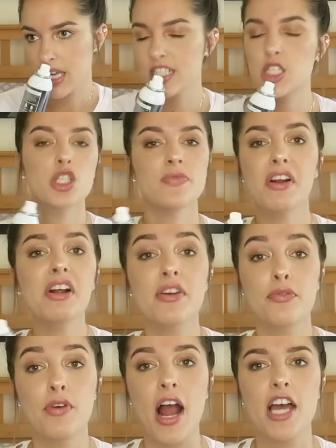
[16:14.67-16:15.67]
It's just very
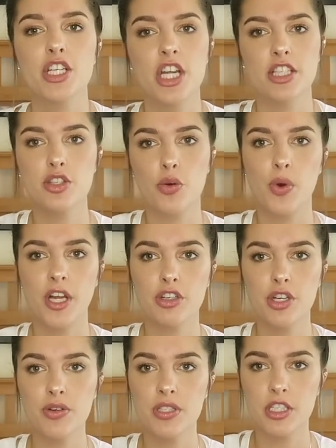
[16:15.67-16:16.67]
fresh. And so what you
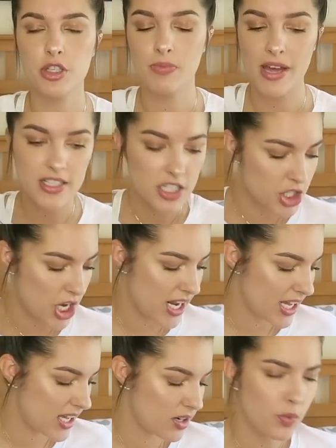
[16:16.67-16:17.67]
do is you meant to
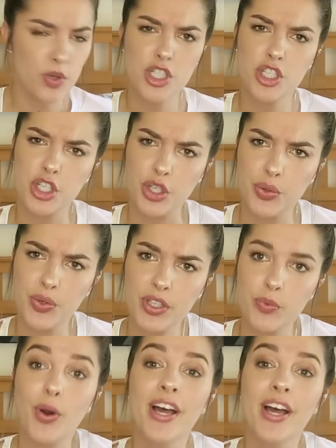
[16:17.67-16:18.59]
shake it, what you do,